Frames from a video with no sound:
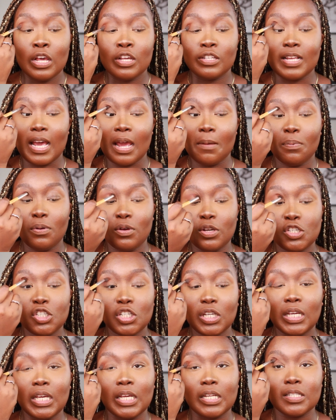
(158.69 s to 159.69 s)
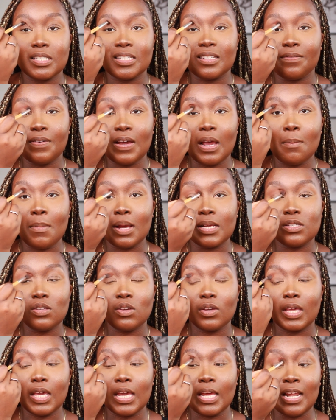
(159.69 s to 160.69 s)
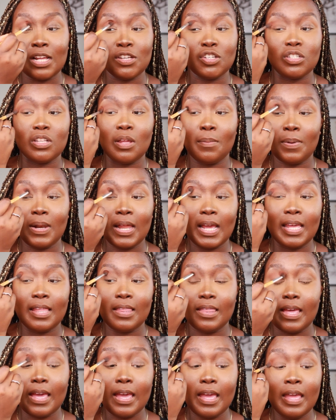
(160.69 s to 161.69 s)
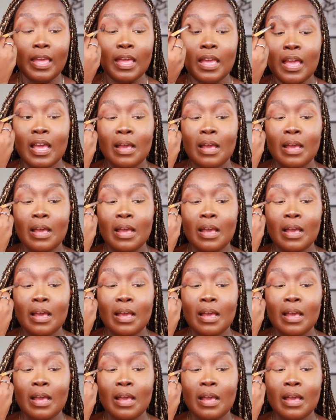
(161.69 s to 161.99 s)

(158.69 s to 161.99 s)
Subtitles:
So I push in to find my socket and I just apply it there.